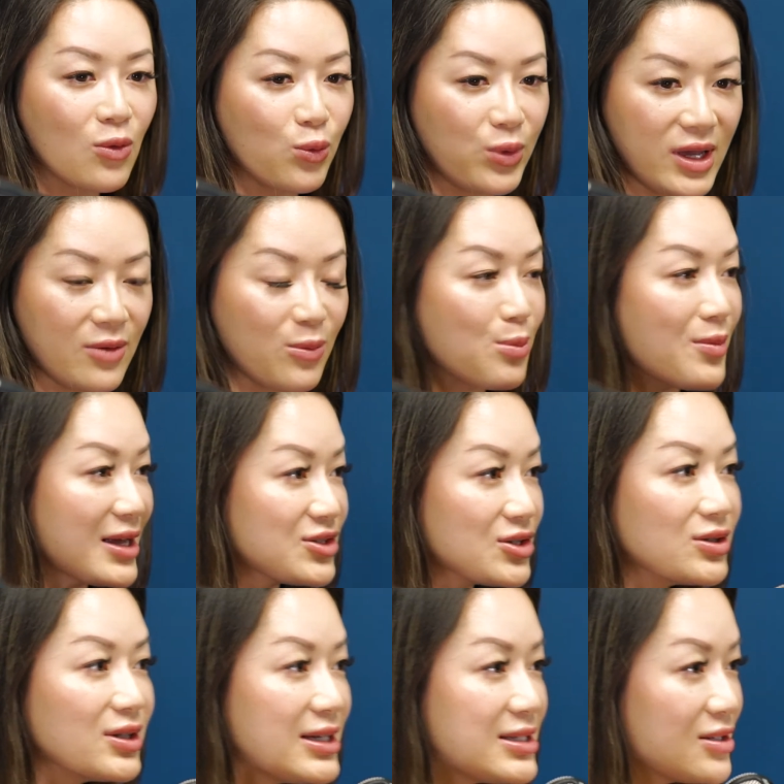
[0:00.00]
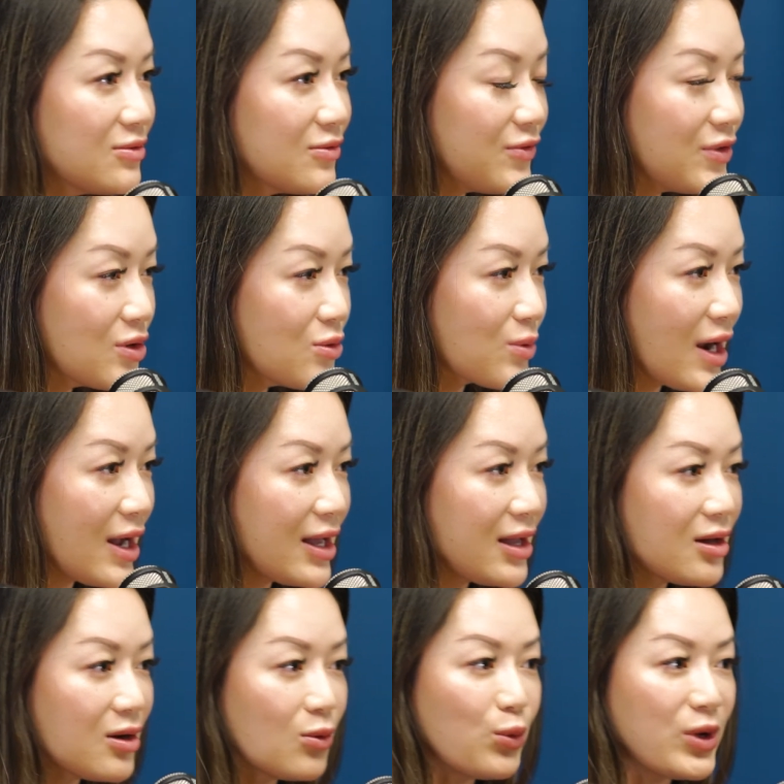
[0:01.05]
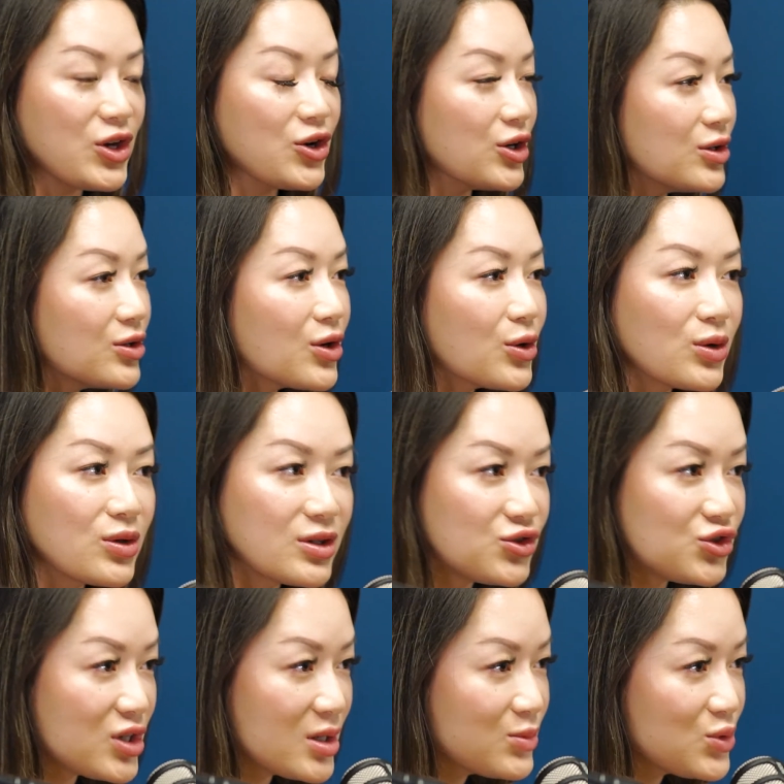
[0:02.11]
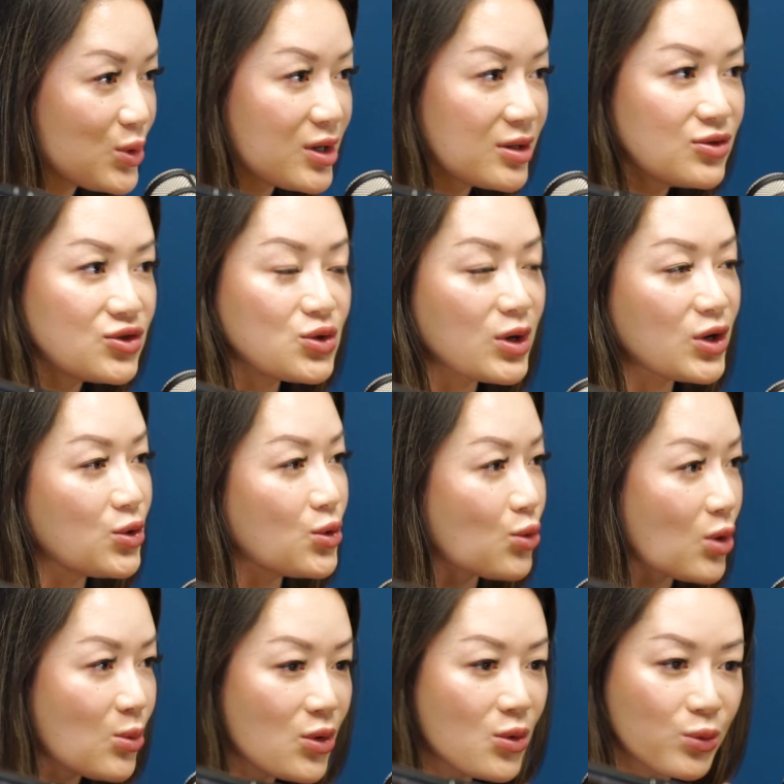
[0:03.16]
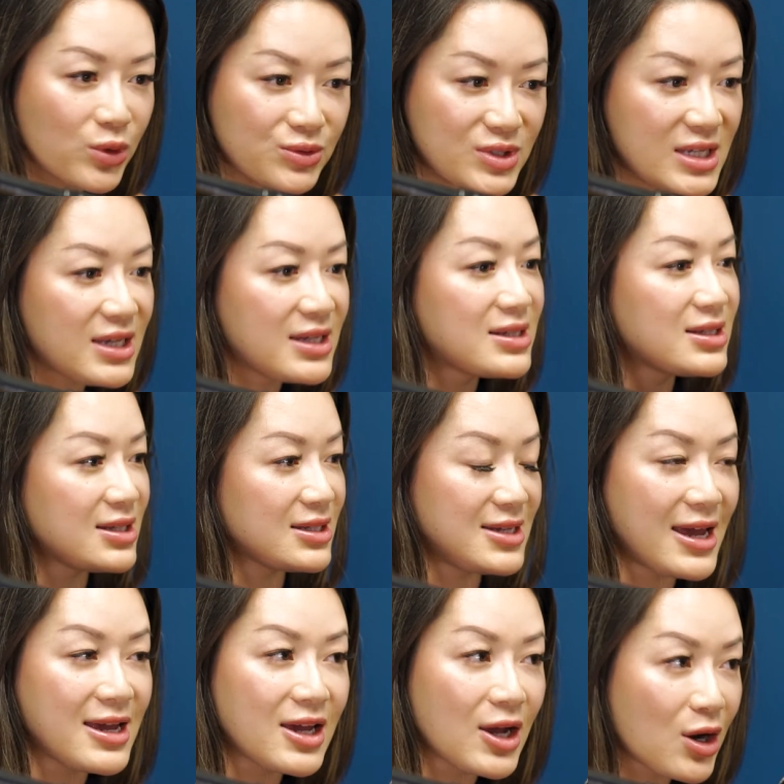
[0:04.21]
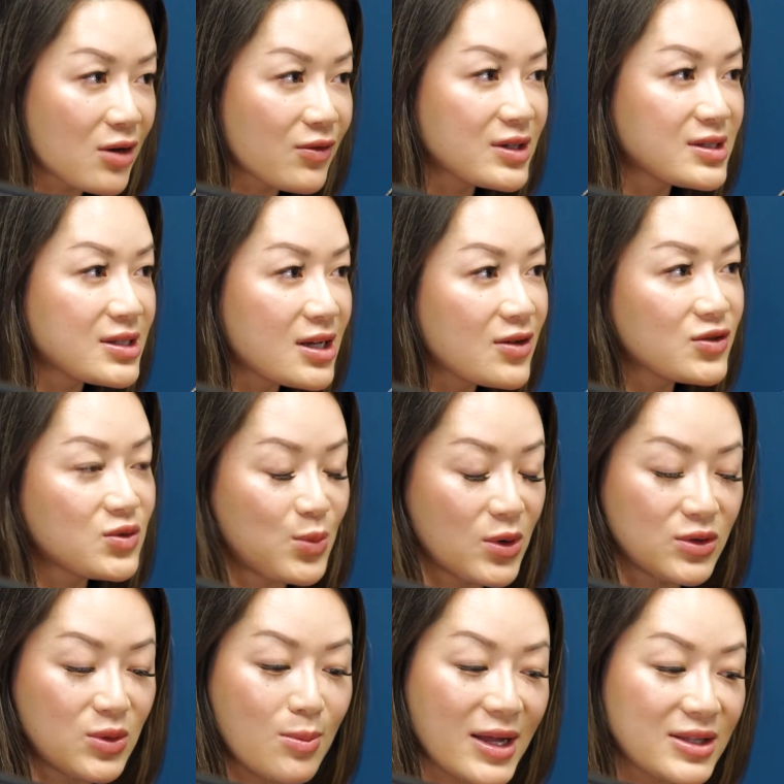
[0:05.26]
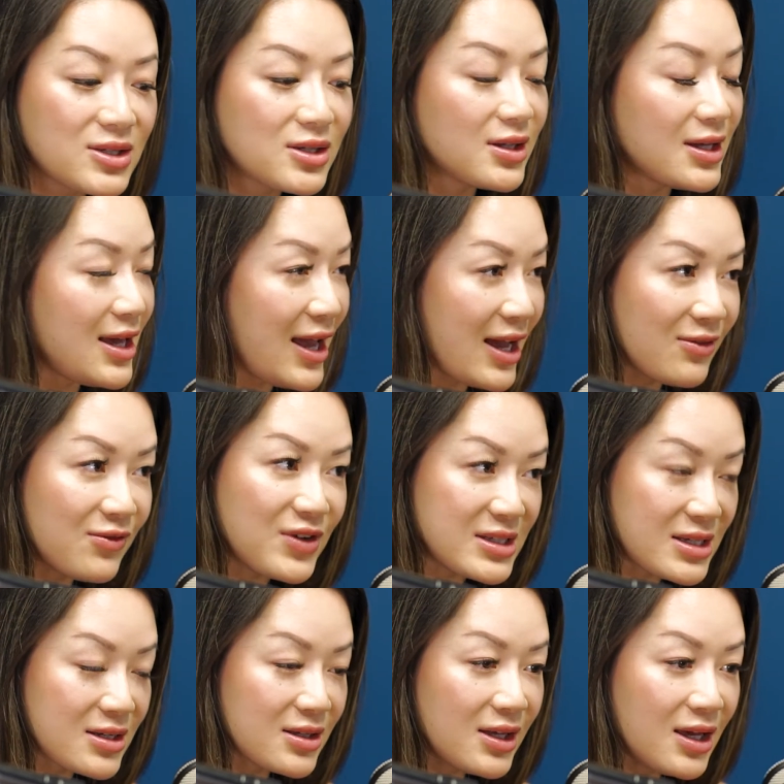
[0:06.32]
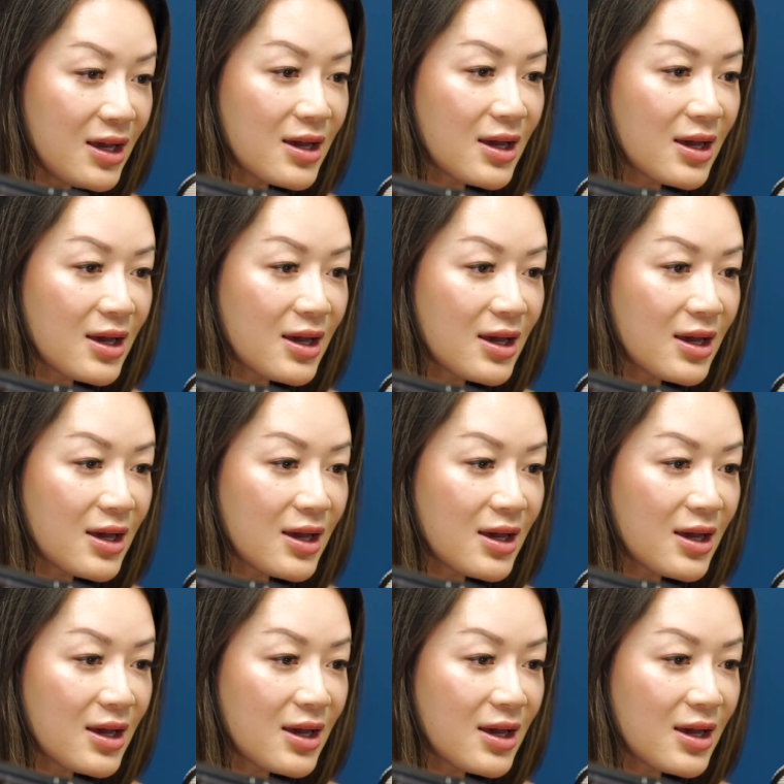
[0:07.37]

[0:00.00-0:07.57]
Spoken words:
We mentally didn't feel right. We couldn't go to the gyms. We couldn't do our normal routines to take care of ourselves, both mentally and physically.